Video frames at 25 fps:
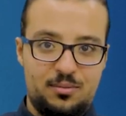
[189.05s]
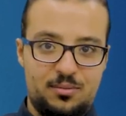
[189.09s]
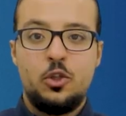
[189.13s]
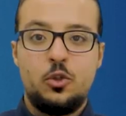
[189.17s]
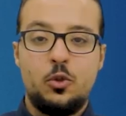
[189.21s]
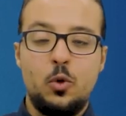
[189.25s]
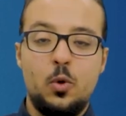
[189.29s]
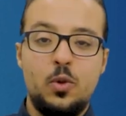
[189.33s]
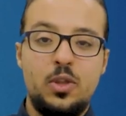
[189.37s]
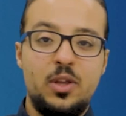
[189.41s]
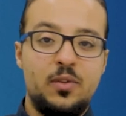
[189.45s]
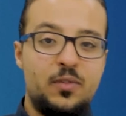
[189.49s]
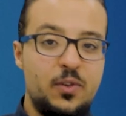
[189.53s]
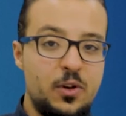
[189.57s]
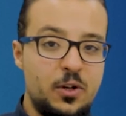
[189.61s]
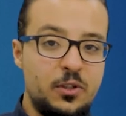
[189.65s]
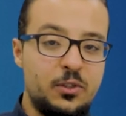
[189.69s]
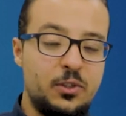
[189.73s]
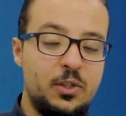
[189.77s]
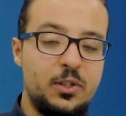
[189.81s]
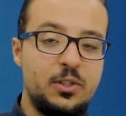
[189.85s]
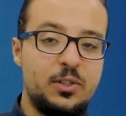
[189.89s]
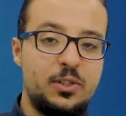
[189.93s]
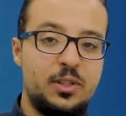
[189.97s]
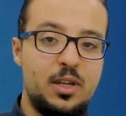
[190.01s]
So the
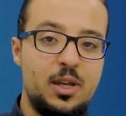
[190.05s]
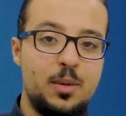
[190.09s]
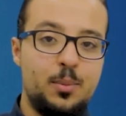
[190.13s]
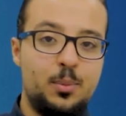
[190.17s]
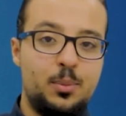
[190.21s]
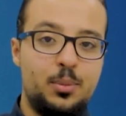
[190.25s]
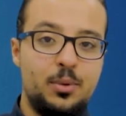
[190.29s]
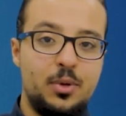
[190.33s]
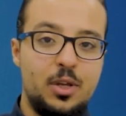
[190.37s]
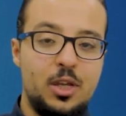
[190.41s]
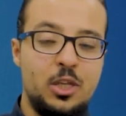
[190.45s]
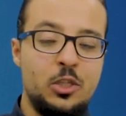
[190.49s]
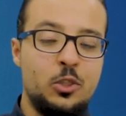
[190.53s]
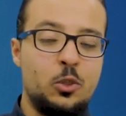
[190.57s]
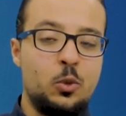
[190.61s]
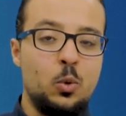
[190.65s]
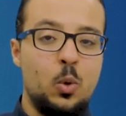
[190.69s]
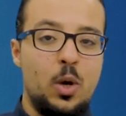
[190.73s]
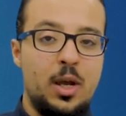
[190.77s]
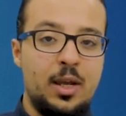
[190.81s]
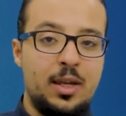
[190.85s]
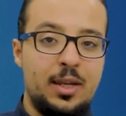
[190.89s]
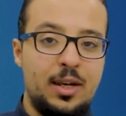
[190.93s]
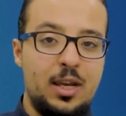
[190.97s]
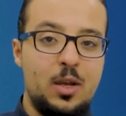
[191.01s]
first step is
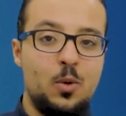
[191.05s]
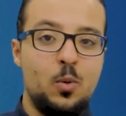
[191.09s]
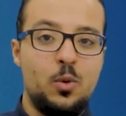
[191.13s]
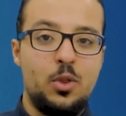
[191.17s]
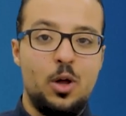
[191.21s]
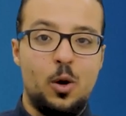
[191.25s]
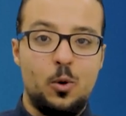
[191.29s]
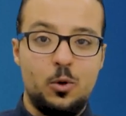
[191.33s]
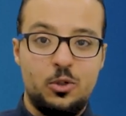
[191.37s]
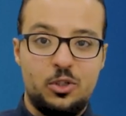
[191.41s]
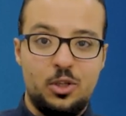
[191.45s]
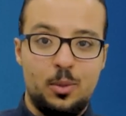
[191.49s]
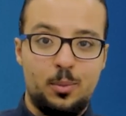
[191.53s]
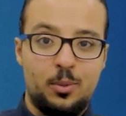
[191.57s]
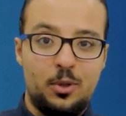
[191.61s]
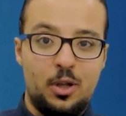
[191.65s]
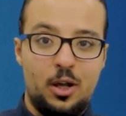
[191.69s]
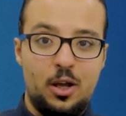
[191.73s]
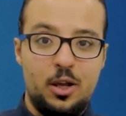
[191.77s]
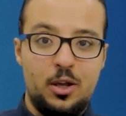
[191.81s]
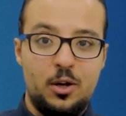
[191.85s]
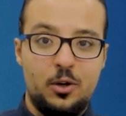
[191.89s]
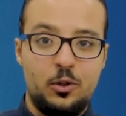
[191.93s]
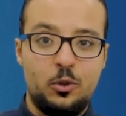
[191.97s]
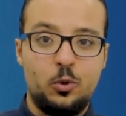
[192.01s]
to agree with our
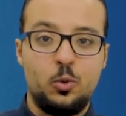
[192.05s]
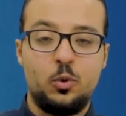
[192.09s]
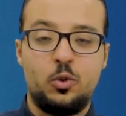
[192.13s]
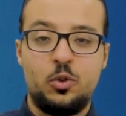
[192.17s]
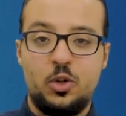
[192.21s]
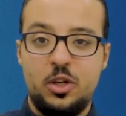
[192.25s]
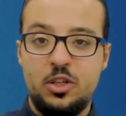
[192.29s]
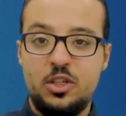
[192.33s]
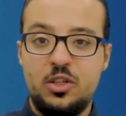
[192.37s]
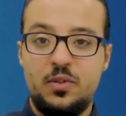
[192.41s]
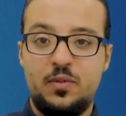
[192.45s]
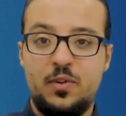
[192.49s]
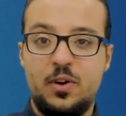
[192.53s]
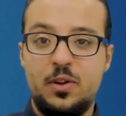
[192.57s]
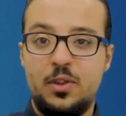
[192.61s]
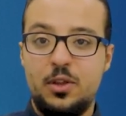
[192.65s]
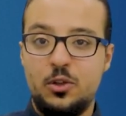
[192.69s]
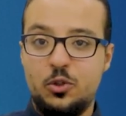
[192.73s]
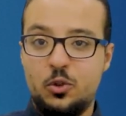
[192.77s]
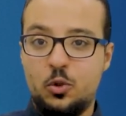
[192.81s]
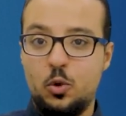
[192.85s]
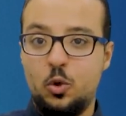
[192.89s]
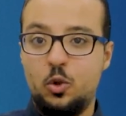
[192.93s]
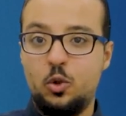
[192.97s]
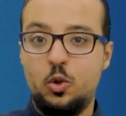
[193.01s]
supplier to transfer
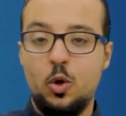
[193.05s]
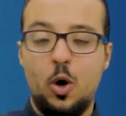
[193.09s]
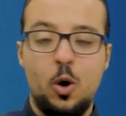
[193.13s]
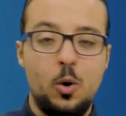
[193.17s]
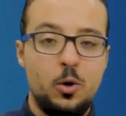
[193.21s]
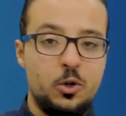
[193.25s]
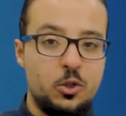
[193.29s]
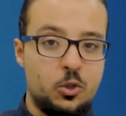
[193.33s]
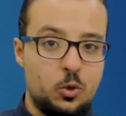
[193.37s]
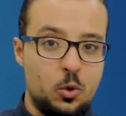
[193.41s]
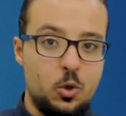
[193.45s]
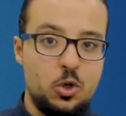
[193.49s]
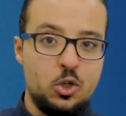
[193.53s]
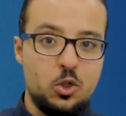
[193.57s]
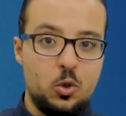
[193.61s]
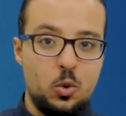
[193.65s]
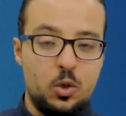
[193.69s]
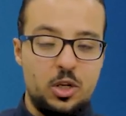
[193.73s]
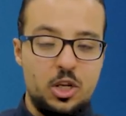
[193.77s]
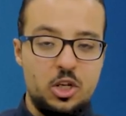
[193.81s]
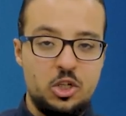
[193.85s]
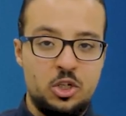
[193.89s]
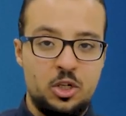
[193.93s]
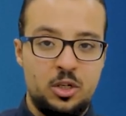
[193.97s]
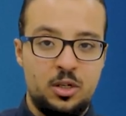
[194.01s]
the stock to our storage
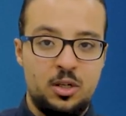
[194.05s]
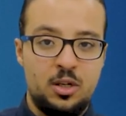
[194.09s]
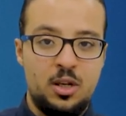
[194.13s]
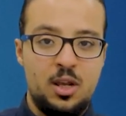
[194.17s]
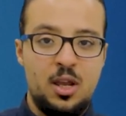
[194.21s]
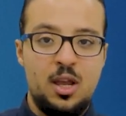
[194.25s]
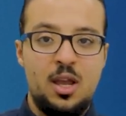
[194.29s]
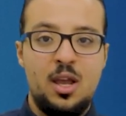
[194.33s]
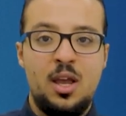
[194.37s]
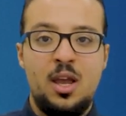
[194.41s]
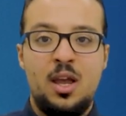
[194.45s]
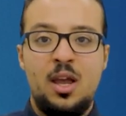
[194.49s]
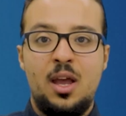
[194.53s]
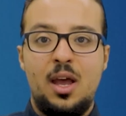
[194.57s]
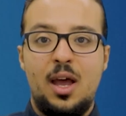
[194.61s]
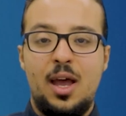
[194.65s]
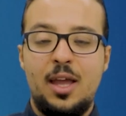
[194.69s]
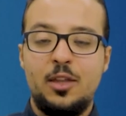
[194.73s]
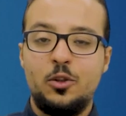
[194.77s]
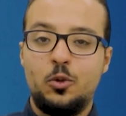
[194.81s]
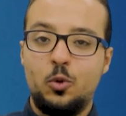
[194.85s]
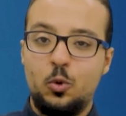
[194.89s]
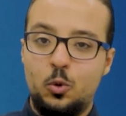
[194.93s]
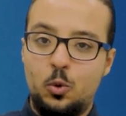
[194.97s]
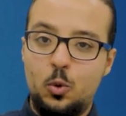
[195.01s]
location,
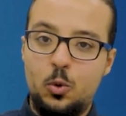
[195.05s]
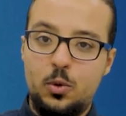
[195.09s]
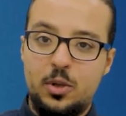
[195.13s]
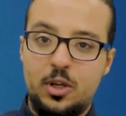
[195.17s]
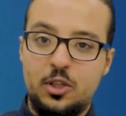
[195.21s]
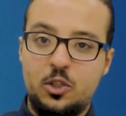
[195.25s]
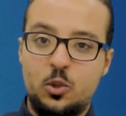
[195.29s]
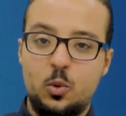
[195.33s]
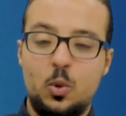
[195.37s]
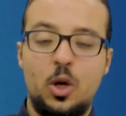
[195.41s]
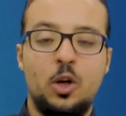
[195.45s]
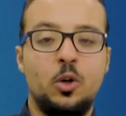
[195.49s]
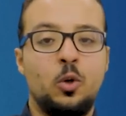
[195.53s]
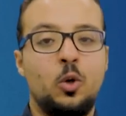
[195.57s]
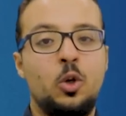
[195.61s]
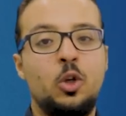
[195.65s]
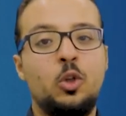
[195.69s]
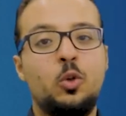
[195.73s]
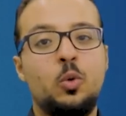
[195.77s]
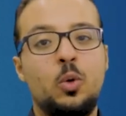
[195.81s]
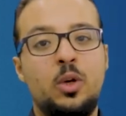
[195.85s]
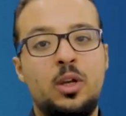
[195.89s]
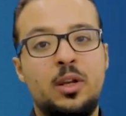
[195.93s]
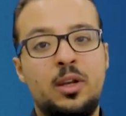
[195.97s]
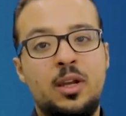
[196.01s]
and to do this we are
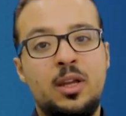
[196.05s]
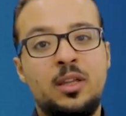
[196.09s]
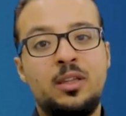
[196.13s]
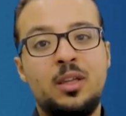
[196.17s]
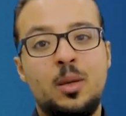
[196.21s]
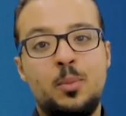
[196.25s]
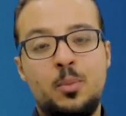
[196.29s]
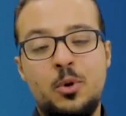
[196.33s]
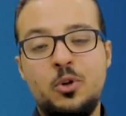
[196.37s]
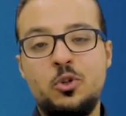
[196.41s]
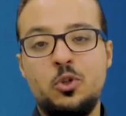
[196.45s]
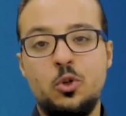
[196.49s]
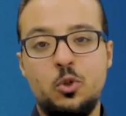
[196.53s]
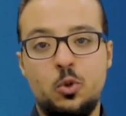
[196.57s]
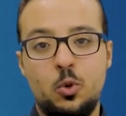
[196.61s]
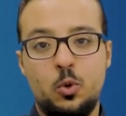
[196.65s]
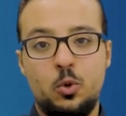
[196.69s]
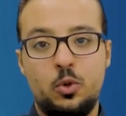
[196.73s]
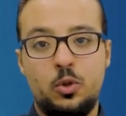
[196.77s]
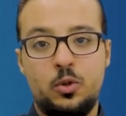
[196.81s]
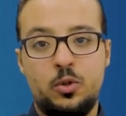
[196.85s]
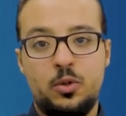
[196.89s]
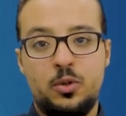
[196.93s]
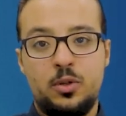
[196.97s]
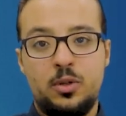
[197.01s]
going to create a purchase
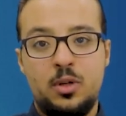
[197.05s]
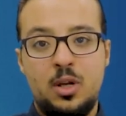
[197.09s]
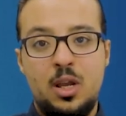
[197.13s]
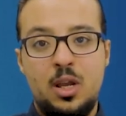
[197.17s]
order.